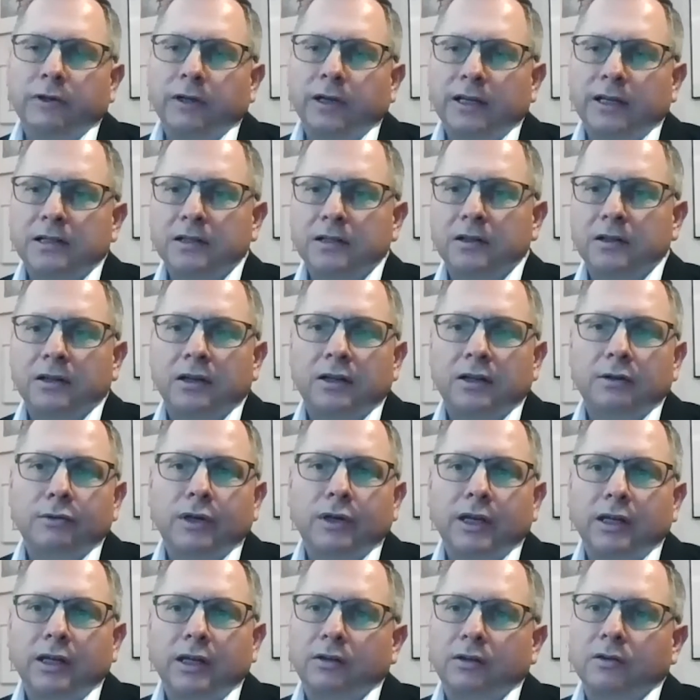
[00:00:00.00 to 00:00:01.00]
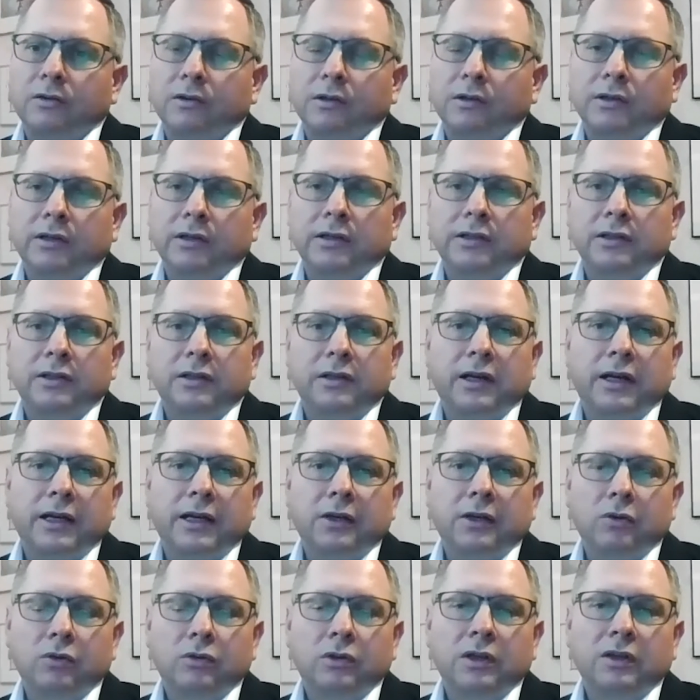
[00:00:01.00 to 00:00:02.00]
an asset allocator, and
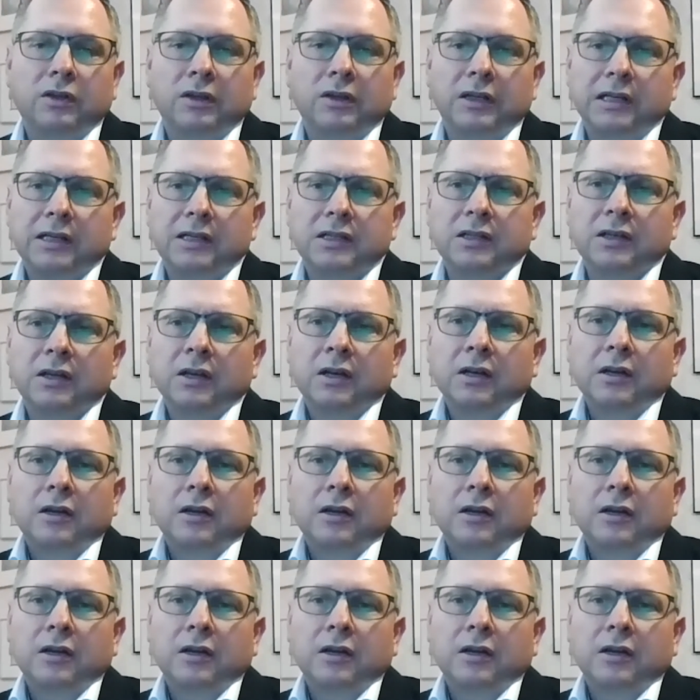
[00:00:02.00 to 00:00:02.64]
I look at this